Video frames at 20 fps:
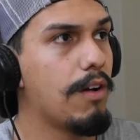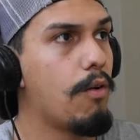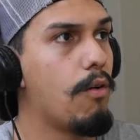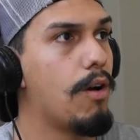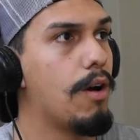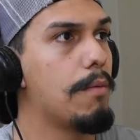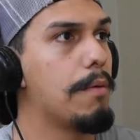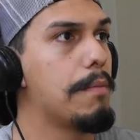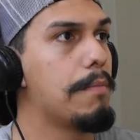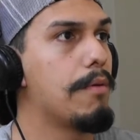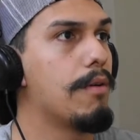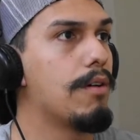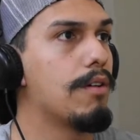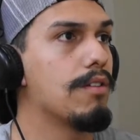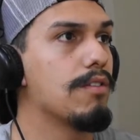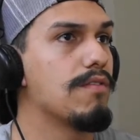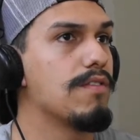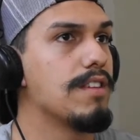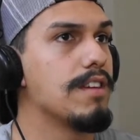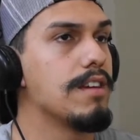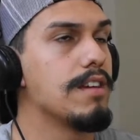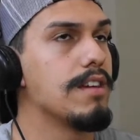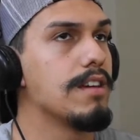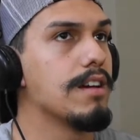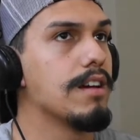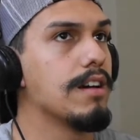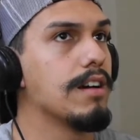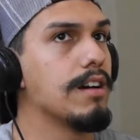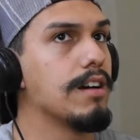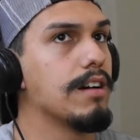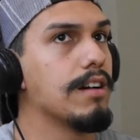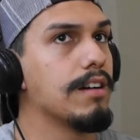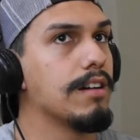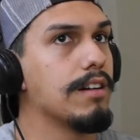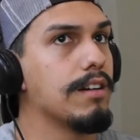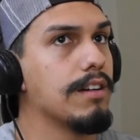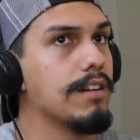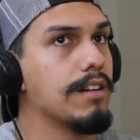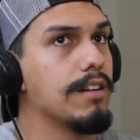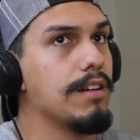want to be part of the
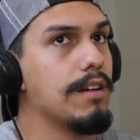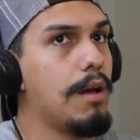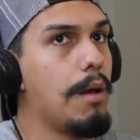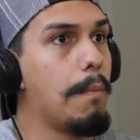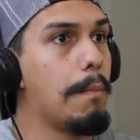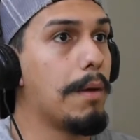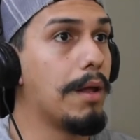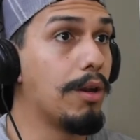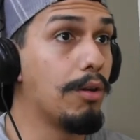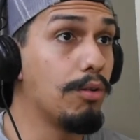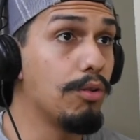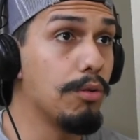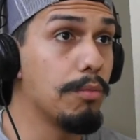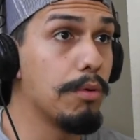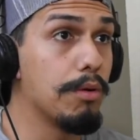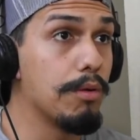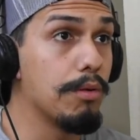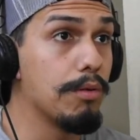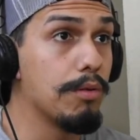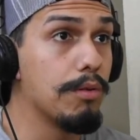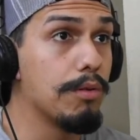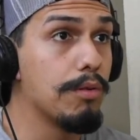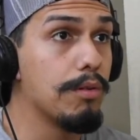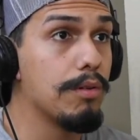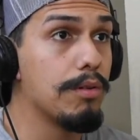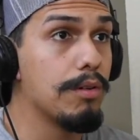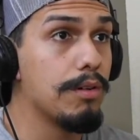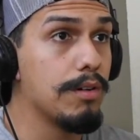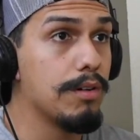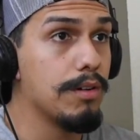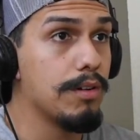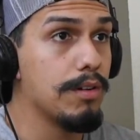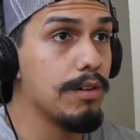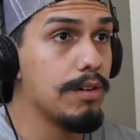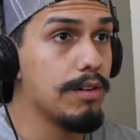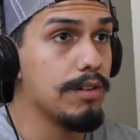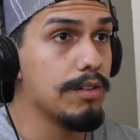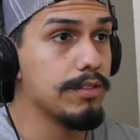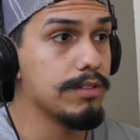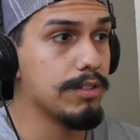Menudo Bowl.
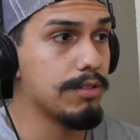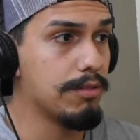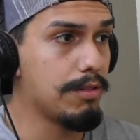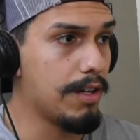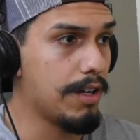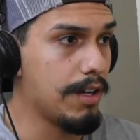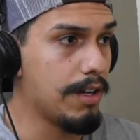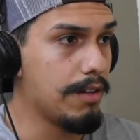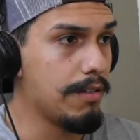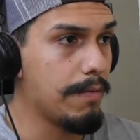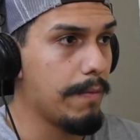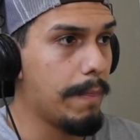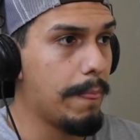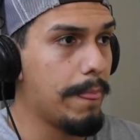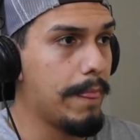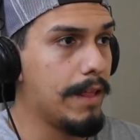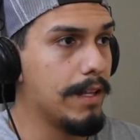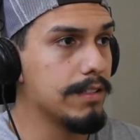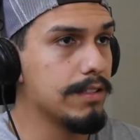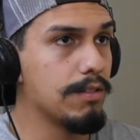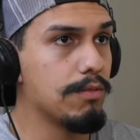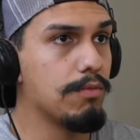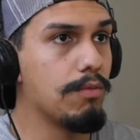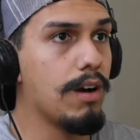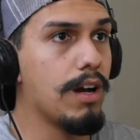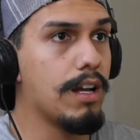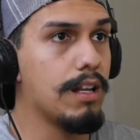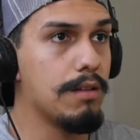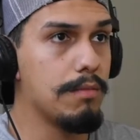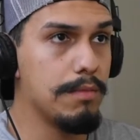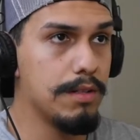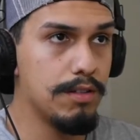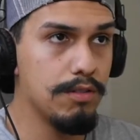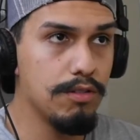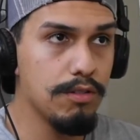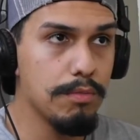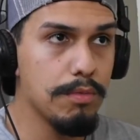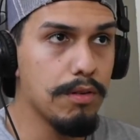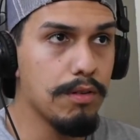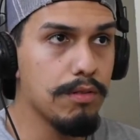I said, okay. I said, why the
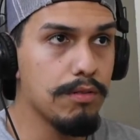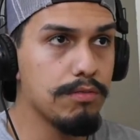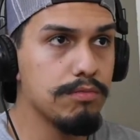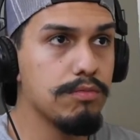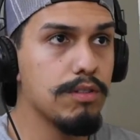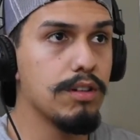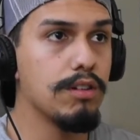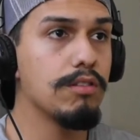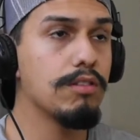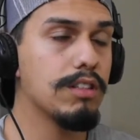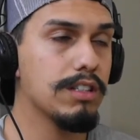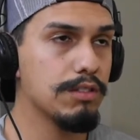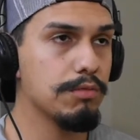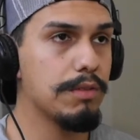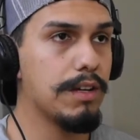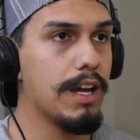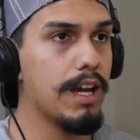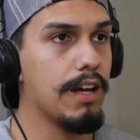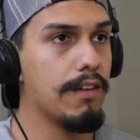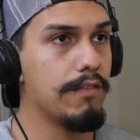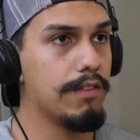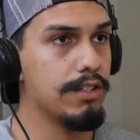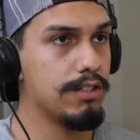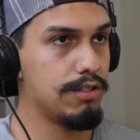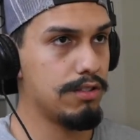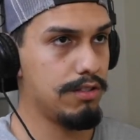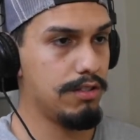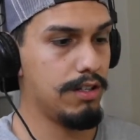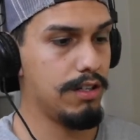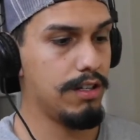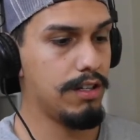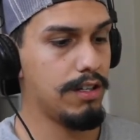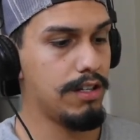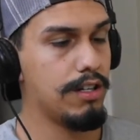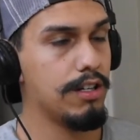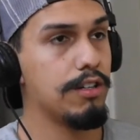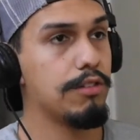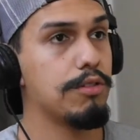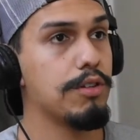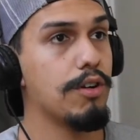Menudo Bowl? Well, because we have this
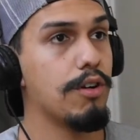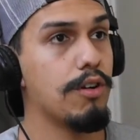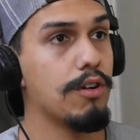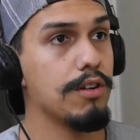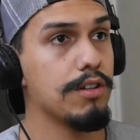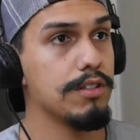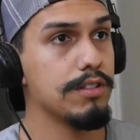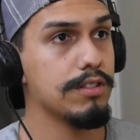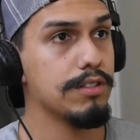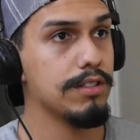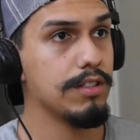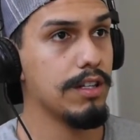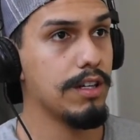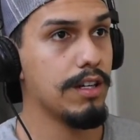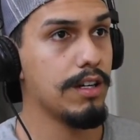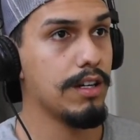country artist.